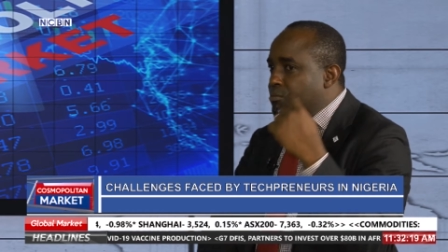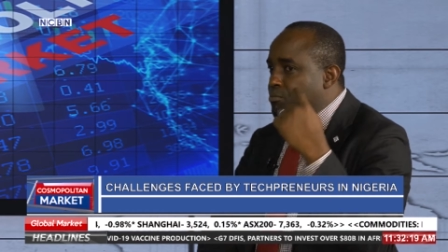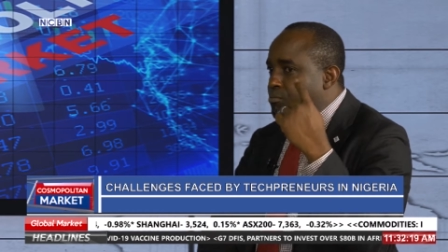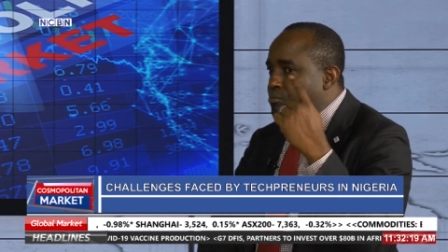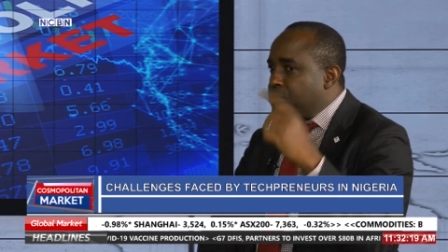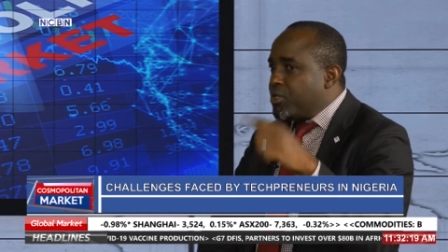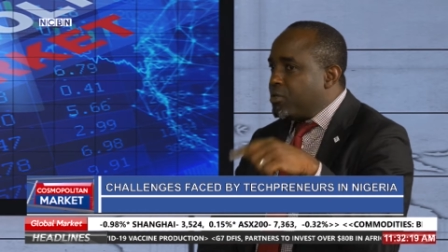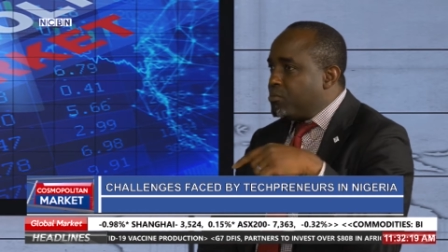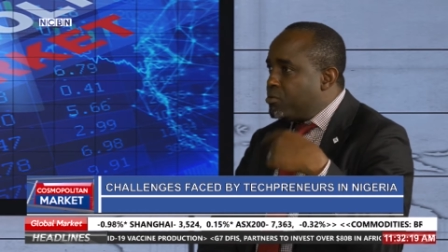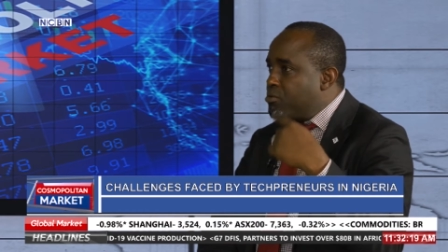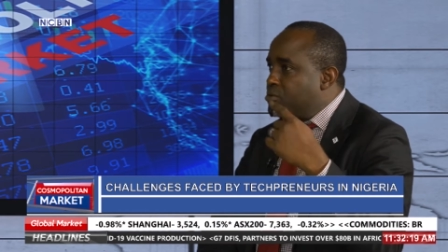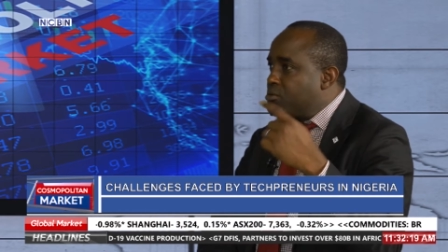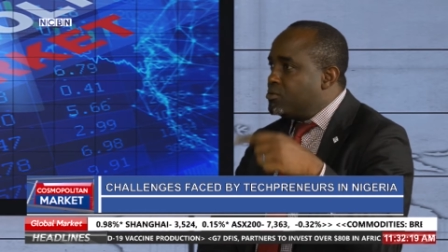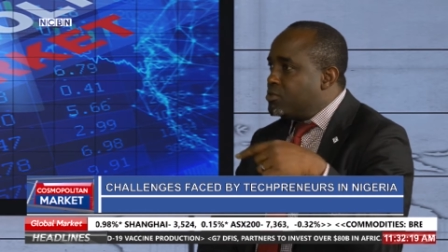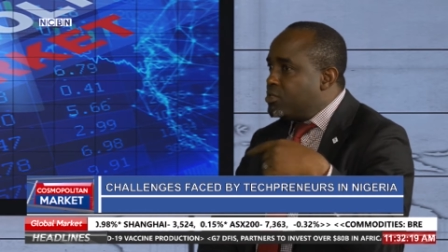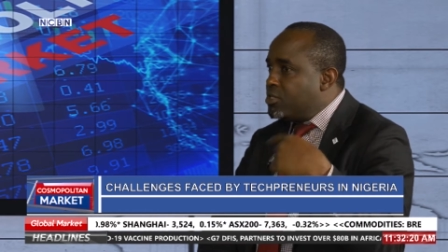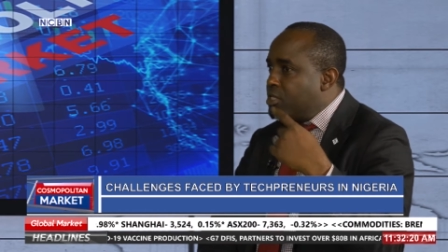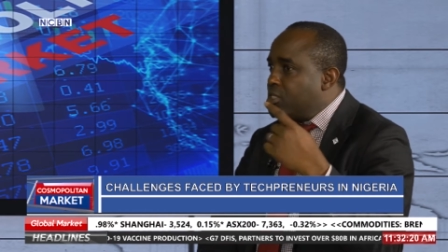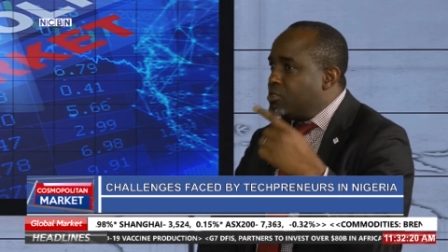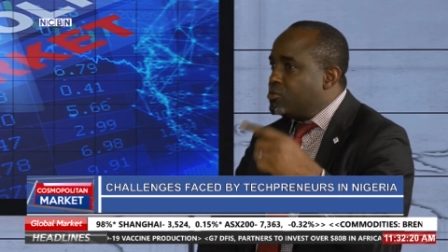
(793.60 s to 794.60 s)
People
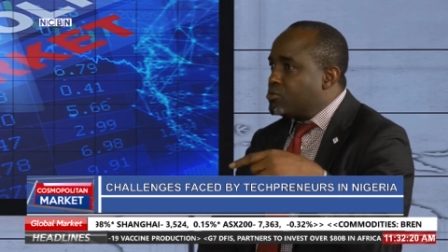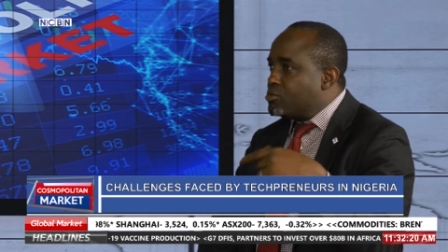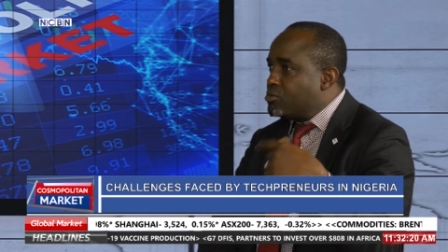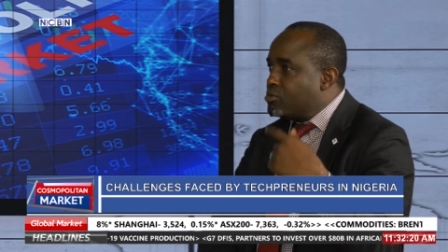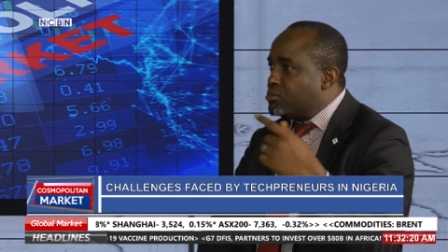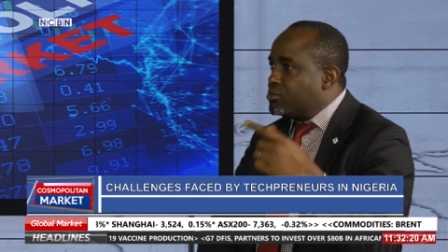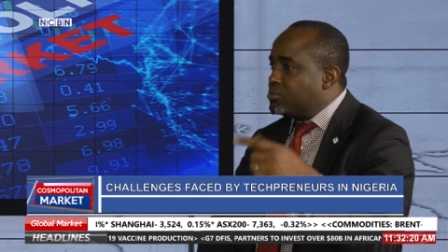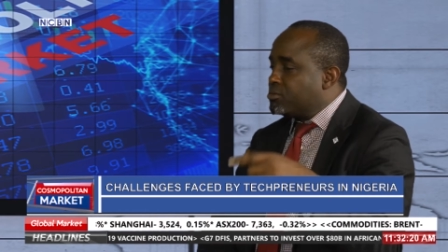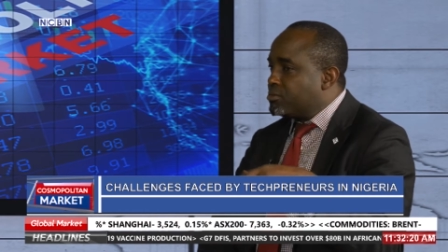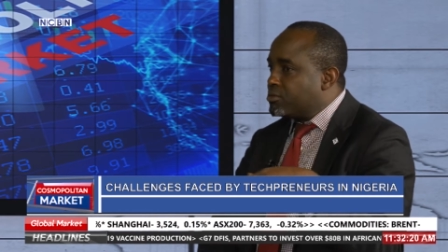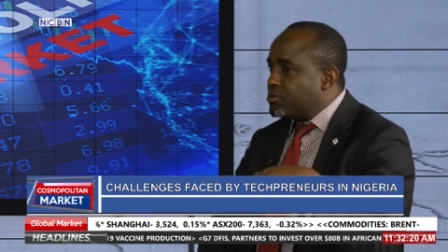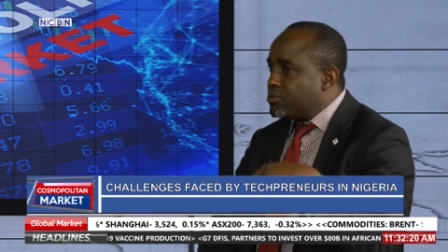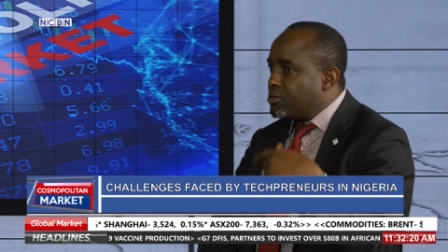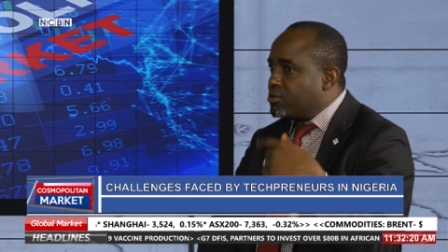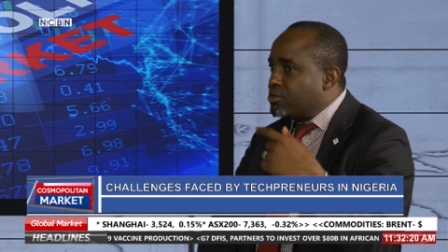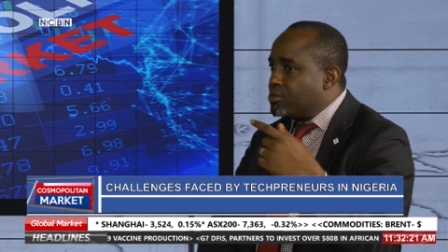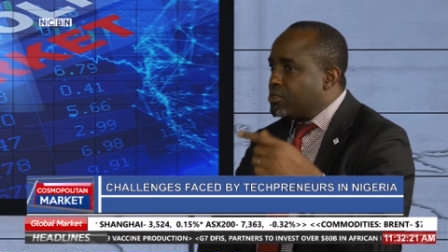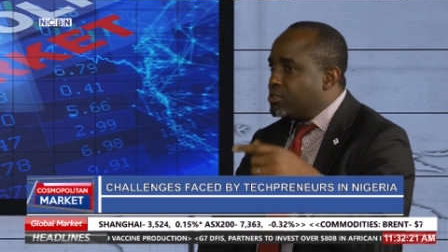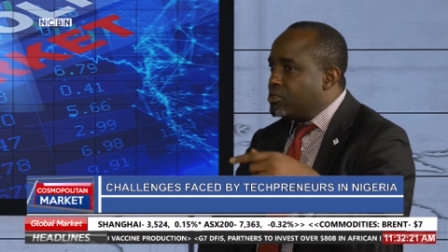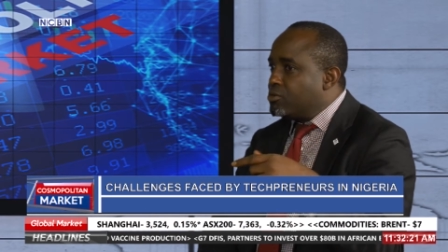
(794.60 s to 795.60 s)
need to
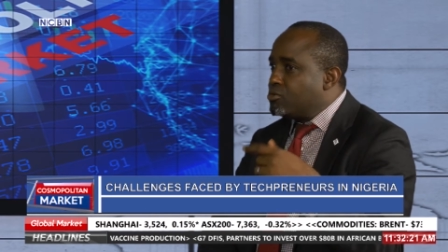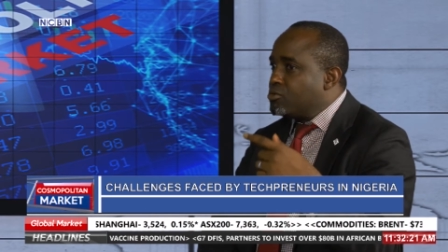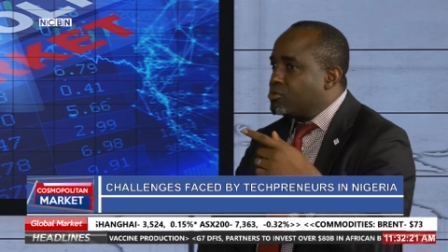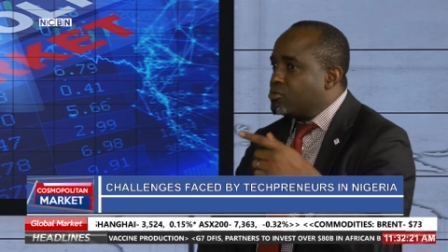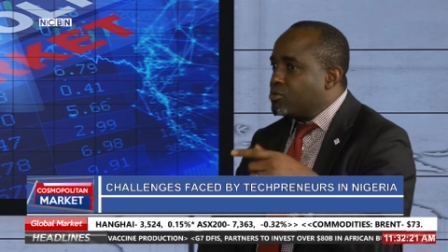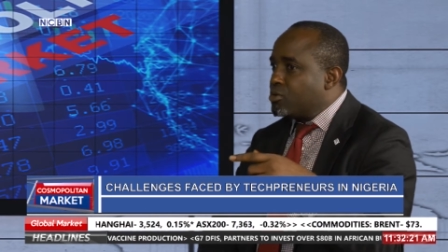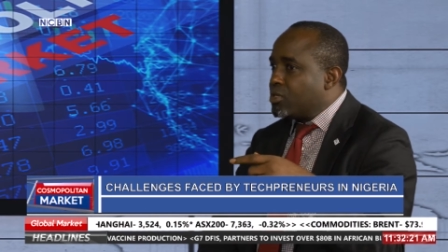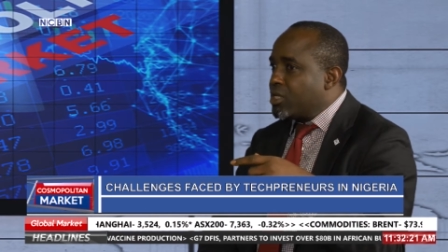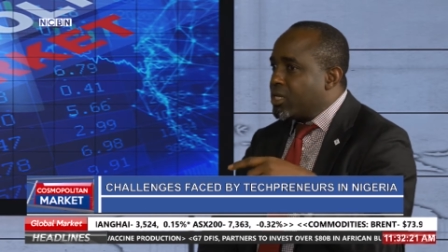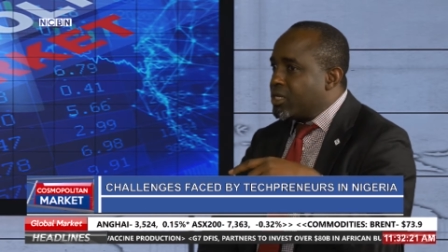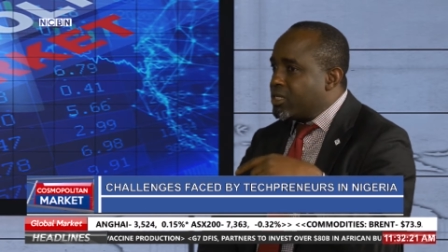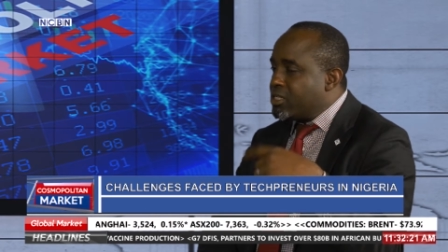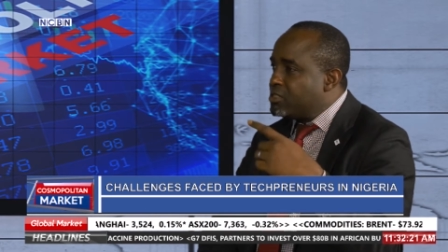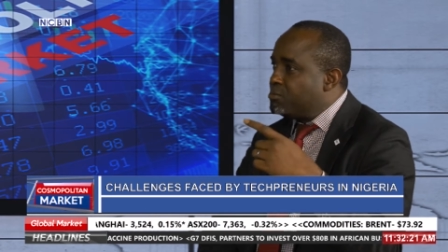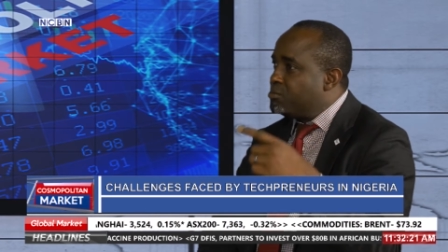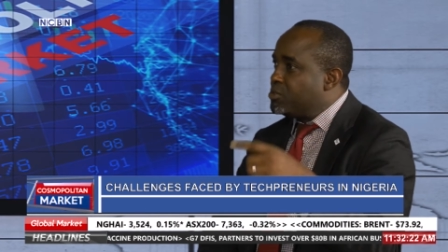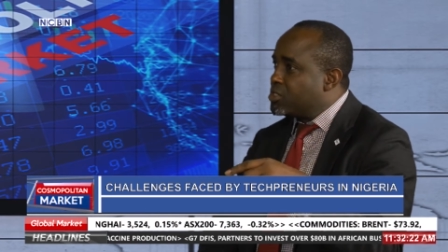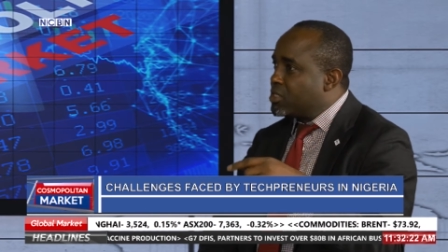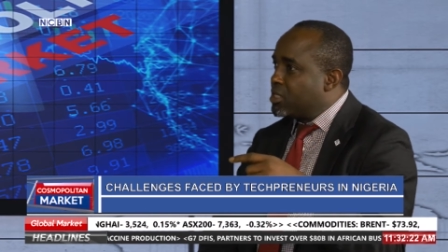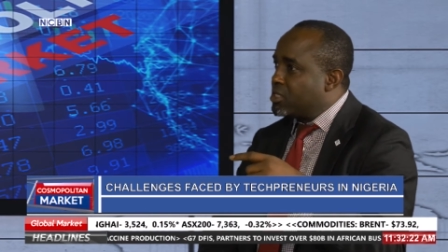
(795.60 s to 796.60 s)
continue to know that this
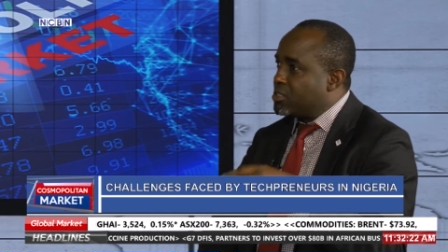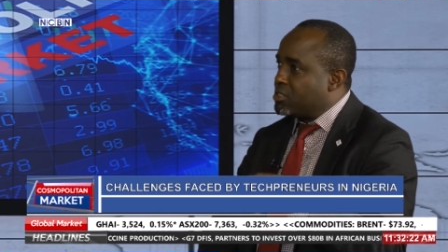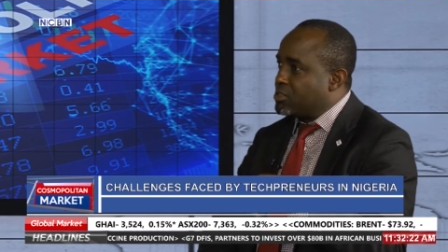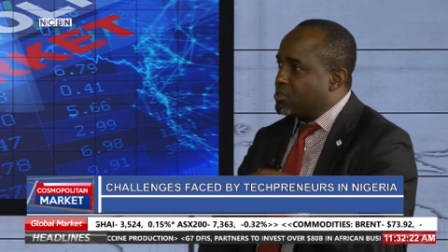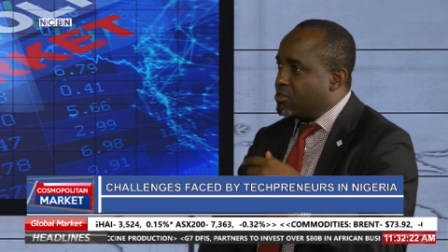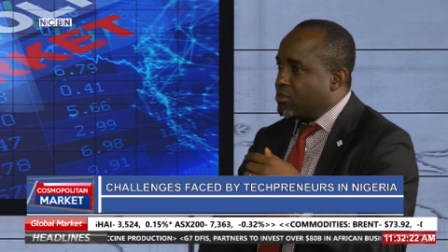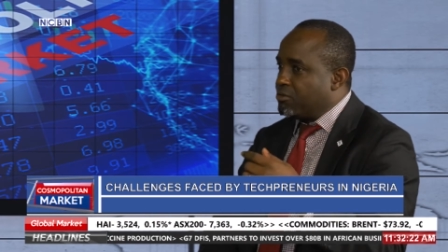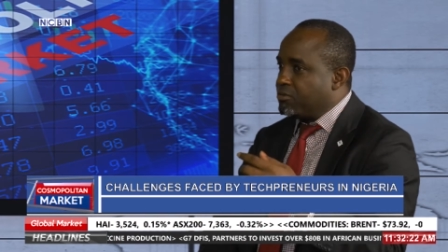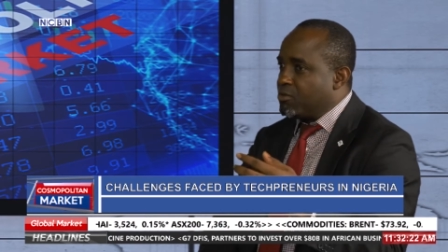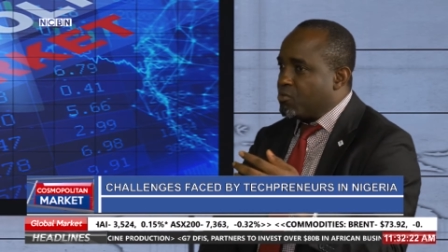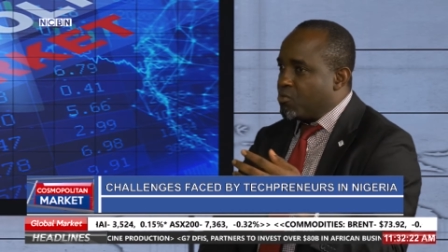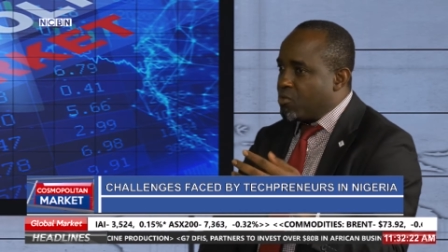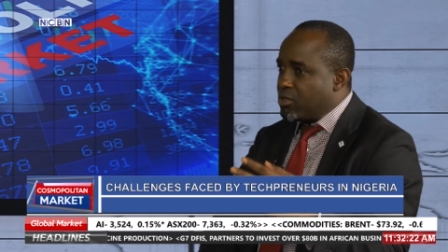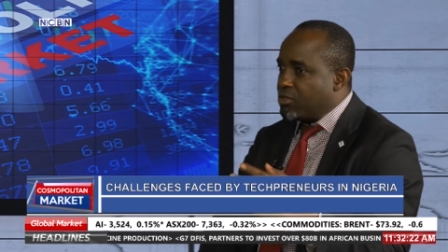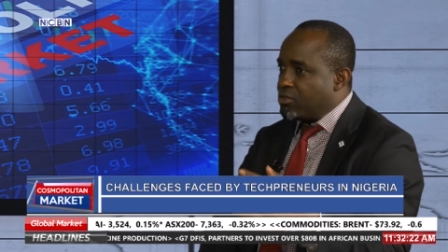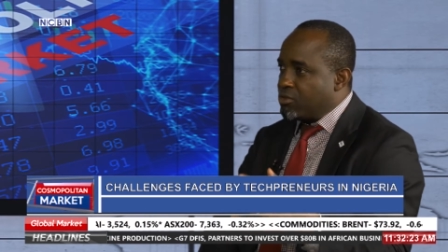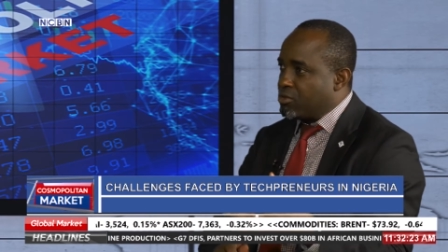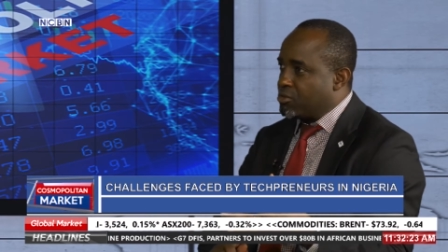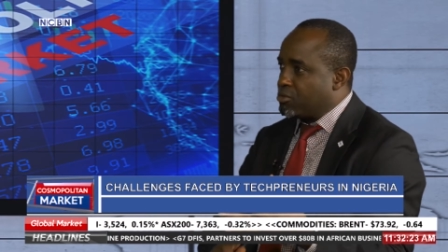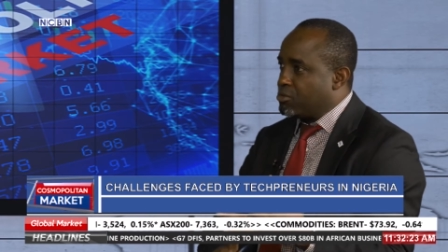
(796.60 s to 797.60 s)
business is solving one
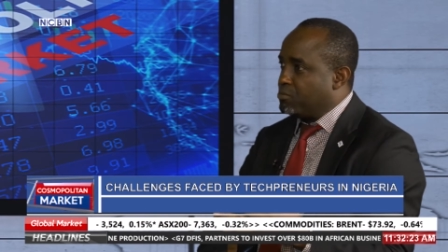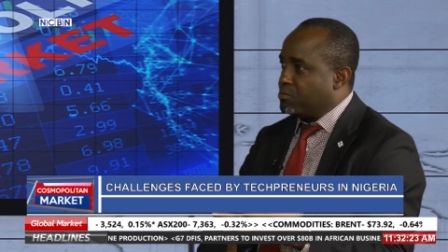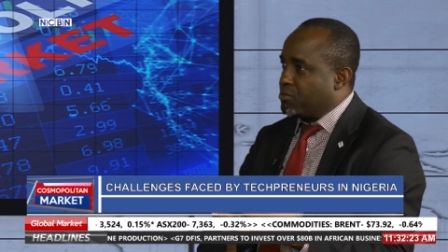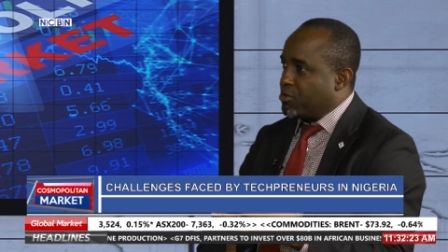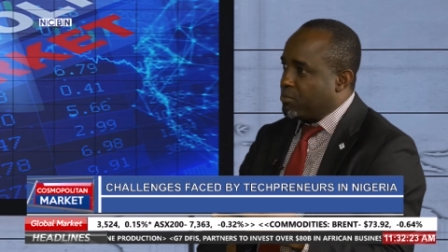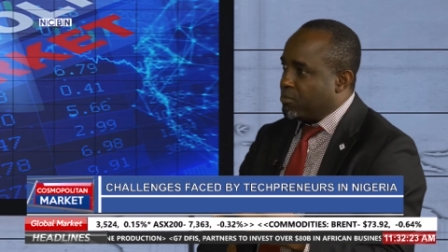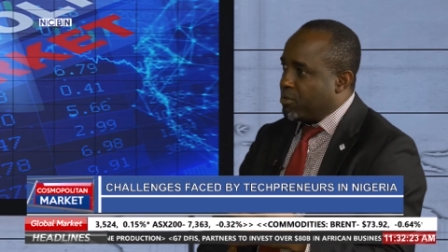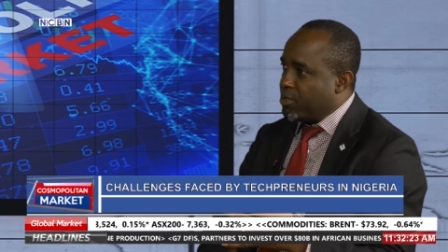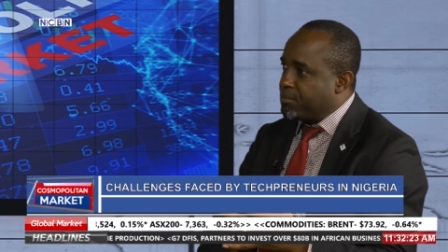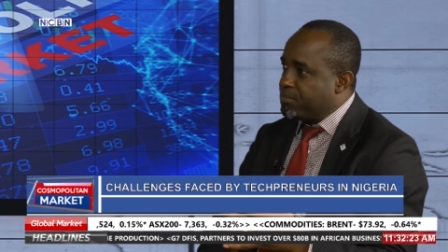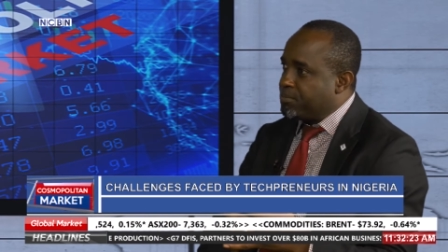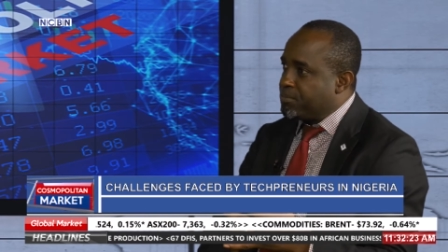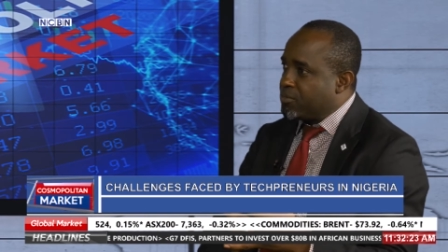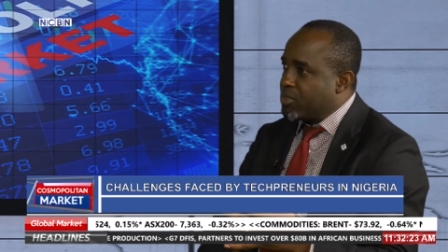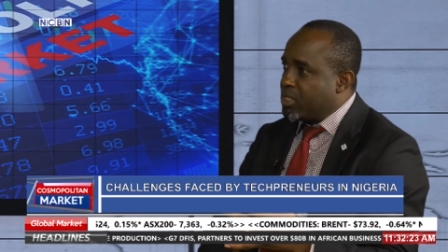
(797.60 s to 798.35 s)
social problem,